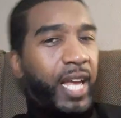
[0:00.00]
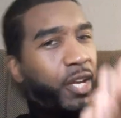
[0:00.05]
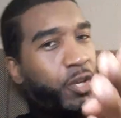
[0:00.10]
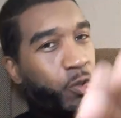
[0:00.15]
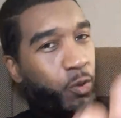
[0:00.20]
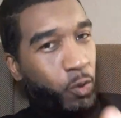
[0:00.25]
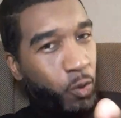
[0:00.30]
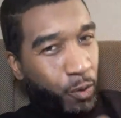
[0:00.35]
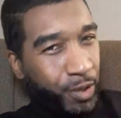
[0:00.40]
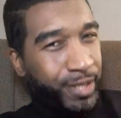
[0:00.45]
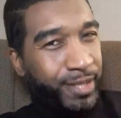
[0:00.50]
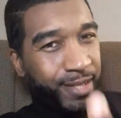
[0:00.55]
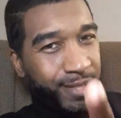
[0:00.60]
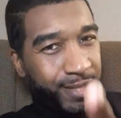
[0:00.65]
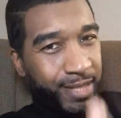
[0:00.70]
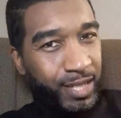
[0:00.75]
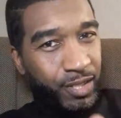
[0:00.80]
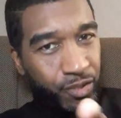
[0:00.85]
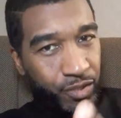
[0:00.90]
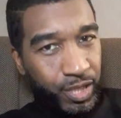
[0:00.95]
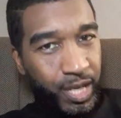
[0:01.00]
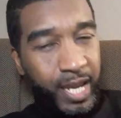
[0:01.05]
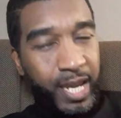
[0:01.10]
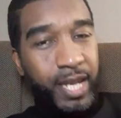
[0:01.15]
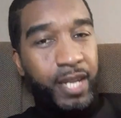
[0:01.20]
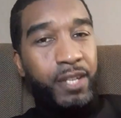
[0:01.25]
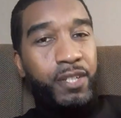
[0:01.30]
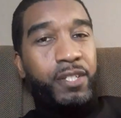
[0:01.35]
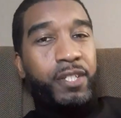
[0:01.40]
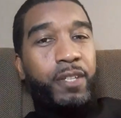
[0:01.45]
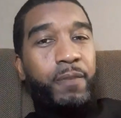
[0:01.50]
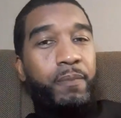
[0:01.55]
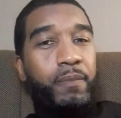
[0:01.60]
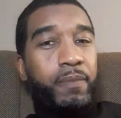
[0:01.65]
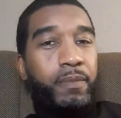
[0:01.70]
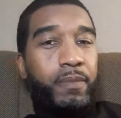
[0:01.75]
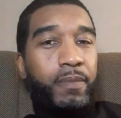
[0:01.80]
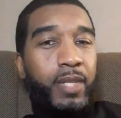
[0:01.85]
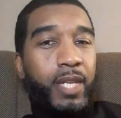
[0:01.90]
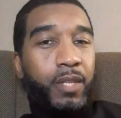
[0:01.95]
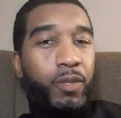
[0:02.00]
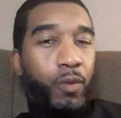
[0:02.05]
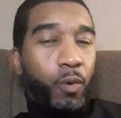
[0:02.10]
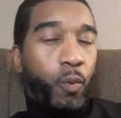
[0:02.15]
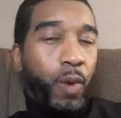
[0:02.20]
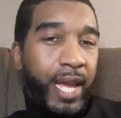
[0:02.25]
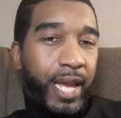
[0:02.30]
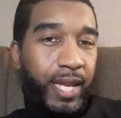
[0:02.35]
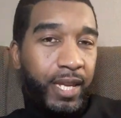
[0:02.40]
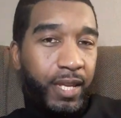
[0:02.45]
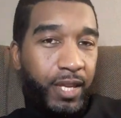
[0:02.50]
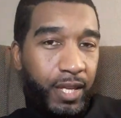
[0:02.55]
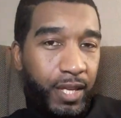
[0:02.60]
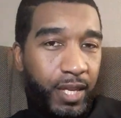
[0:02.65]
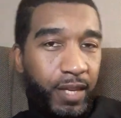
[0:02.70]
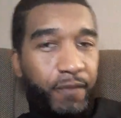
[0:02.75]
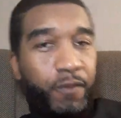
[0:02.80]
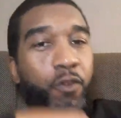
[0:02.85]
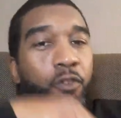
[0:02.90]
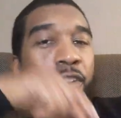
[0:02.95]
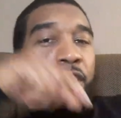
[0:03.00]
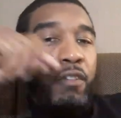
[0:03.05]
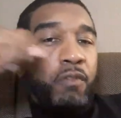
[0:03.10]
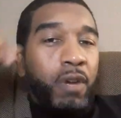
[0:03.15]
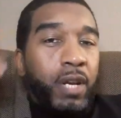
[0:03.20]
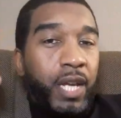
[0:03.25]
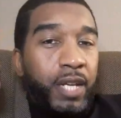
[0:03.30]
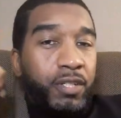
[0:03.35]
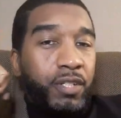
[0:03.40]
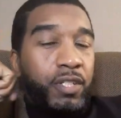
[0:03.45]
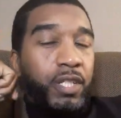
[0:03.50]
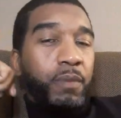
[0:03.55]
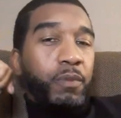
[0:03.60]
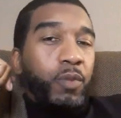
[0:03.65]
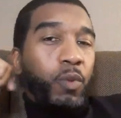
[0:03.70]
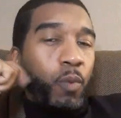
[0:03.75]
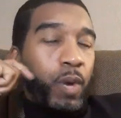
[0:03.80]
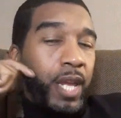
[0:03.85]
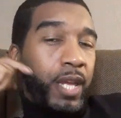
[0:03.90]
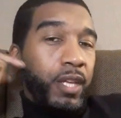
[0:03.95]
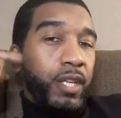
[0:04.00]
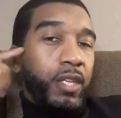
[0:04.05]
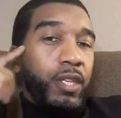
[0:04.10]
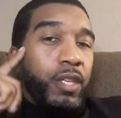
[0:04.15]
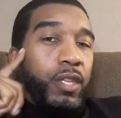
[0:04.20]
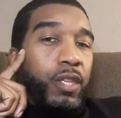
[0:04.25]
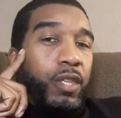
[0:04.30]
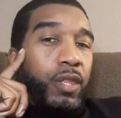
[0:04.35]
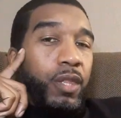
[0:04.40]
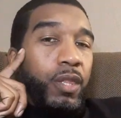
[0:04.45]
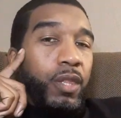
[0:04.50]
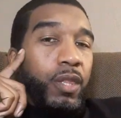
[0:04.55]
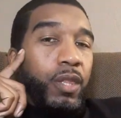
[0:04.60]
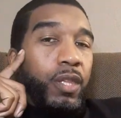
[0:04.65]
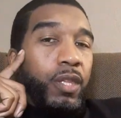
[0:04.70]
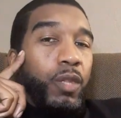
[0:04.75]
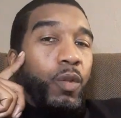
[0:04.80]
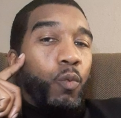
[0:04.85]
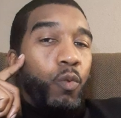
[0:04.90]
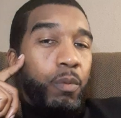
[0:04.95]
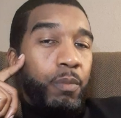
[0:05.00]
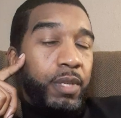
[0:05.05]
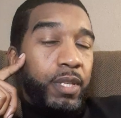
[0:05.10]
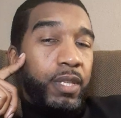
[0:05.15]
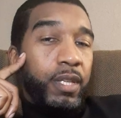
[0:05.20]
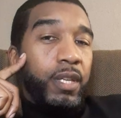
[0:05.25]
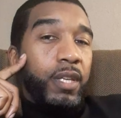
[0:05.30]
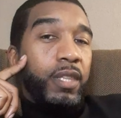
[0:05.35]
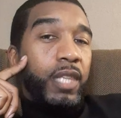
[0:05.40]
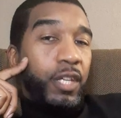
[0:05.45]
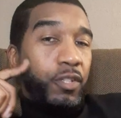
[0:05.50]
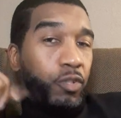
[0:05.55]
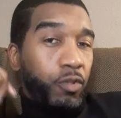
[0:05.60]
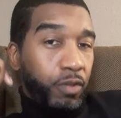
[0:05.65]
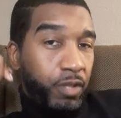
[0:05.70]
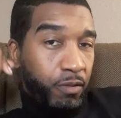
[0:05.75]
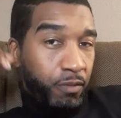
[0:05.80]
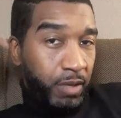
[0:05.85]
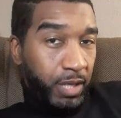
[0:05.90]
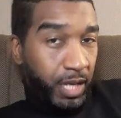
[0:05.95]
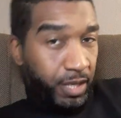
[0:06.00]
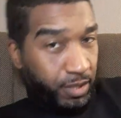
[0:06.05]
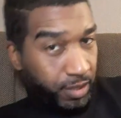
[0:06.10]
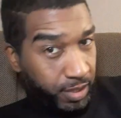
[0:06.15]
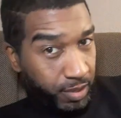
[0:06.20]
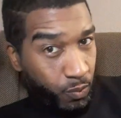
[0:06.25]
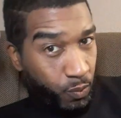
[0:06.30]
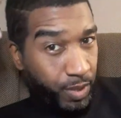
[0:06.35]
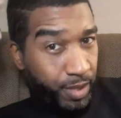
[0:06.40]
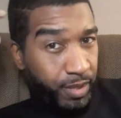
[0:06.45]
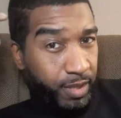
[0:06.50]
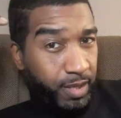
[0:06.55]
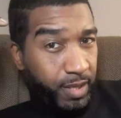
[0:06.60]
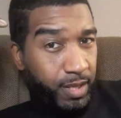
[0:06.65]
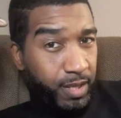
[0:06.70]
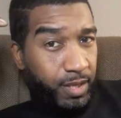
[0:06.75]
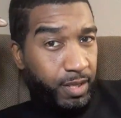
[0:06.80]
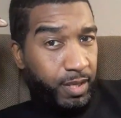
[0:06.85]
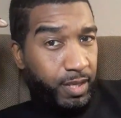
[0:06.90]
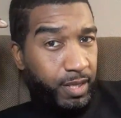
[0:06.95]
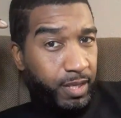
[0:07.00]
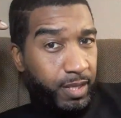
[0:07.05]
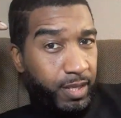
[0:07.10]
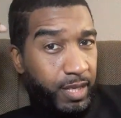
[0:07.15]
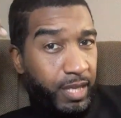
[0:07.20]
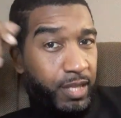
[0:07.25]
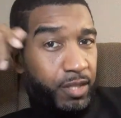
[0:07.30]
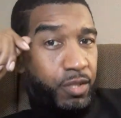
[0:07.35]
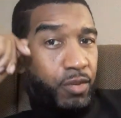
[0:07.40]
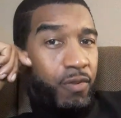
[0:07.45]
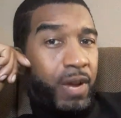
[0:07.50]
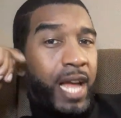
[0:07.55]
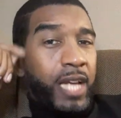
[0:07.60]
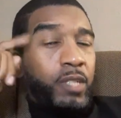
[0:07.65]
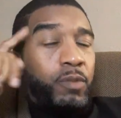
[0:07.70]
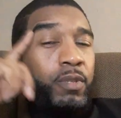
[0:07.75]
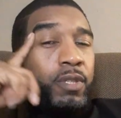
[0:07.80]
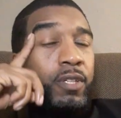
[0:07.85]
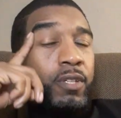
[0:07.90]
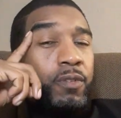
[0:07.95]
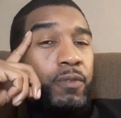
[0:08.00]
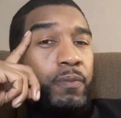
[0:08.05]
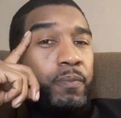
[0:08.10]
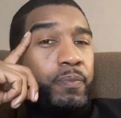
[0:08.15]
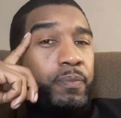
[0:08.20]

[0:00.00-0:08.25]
And you're going to see a change in the way, if you're in a relationship, the way the woman that you're in a relationship with interacts with you.